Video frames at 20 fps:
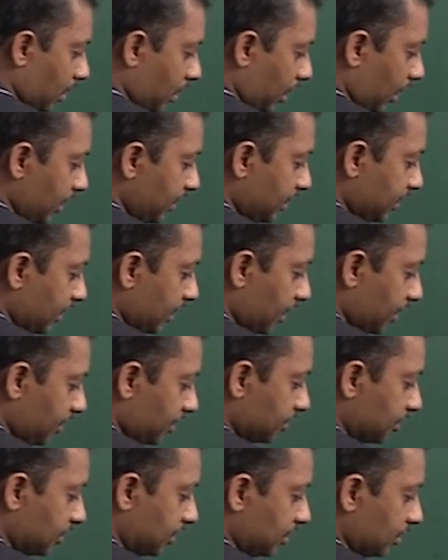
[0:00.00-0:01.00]
kinetic
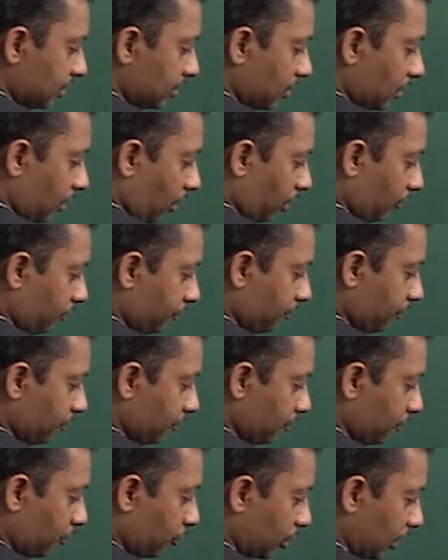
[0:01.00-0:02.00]
energy of
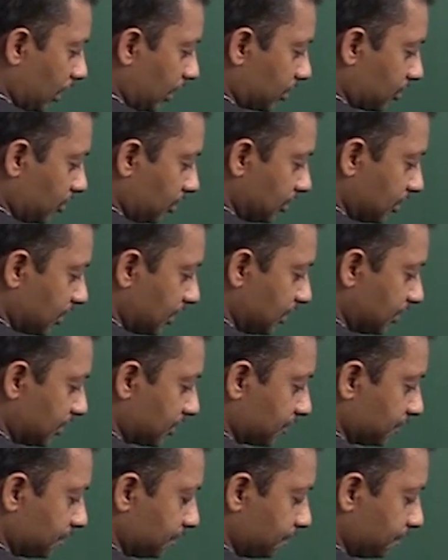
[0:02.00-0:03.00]
photoelectrons
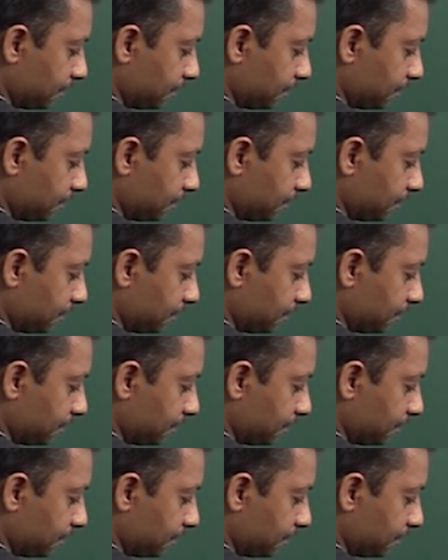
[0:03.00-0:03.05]
is